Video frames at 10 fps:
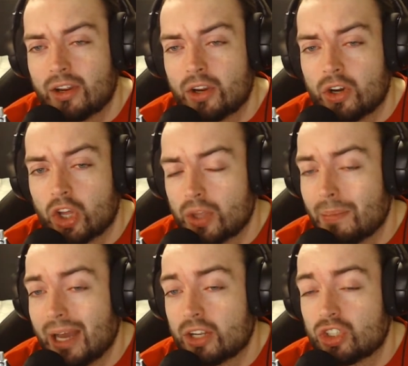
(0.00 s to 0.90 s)
not the
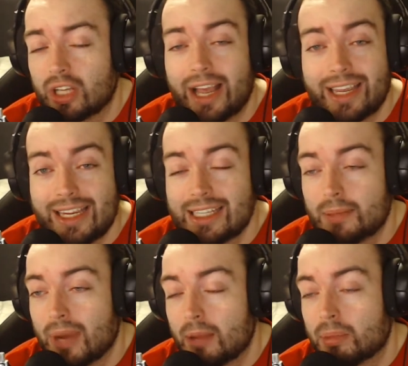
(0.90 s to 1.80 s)
manager, like he's in
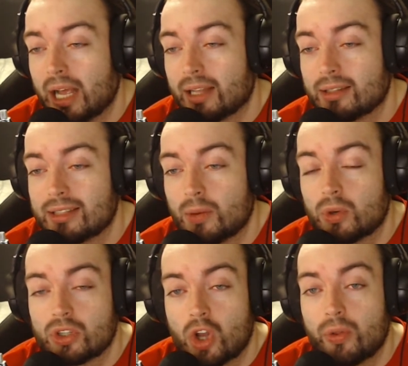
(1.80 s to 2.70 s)
my plans. It
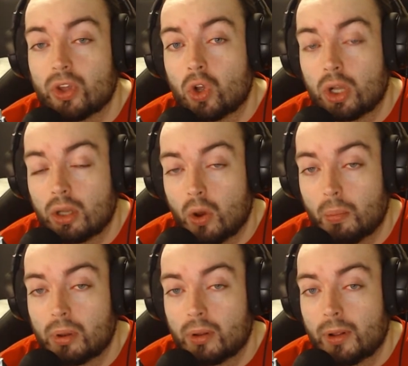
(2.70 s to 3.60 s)
was, no, the club
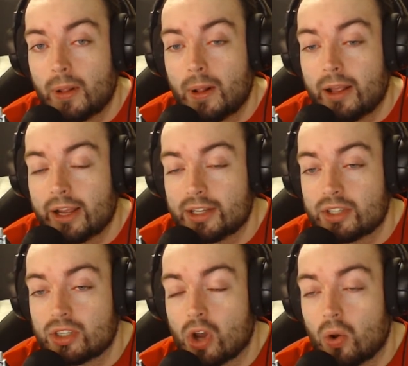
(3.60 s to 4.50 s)
has
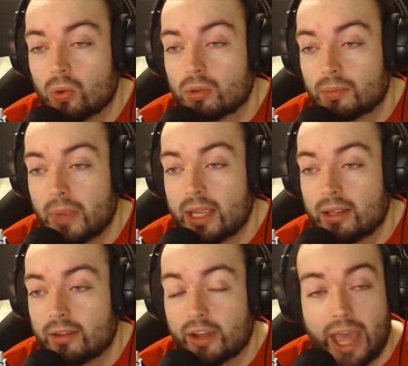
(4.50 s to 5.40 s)
told me
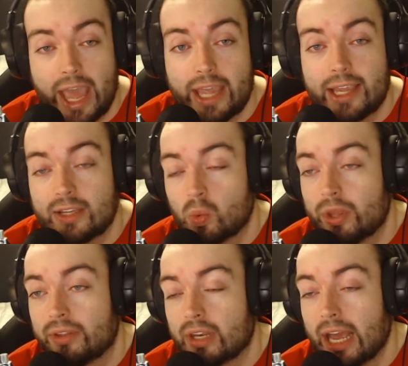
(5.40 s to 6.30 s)
that, hey, he's
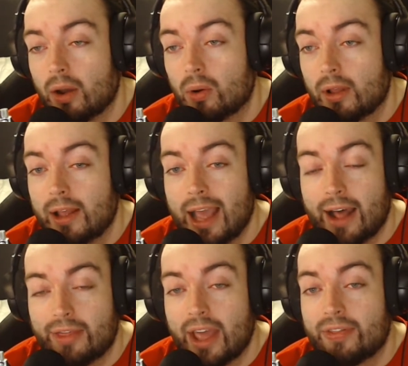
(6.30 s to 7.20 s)
with you now.
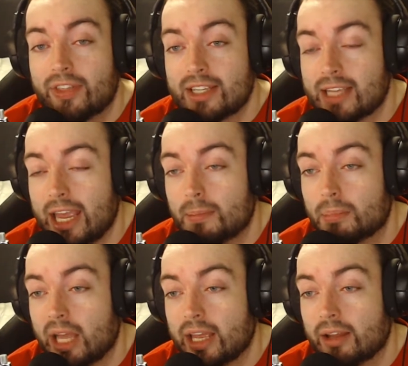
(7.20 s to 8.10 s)
And then the same
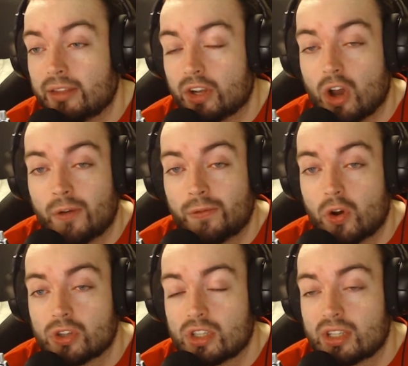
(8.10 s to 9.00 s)
player that got
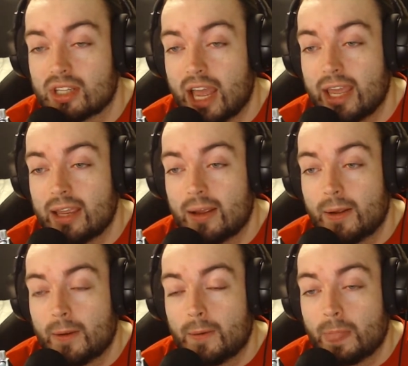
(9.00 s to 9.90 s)
forced to stay,
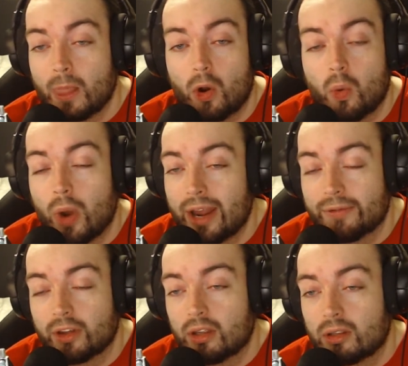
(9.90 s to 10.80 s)
or
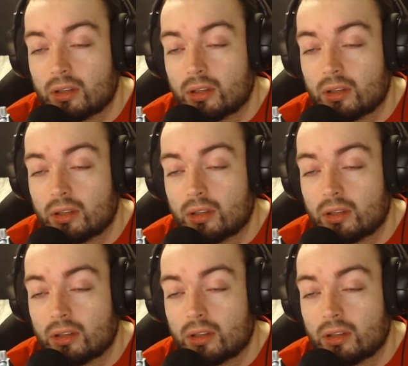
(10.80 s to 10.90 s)
whatever,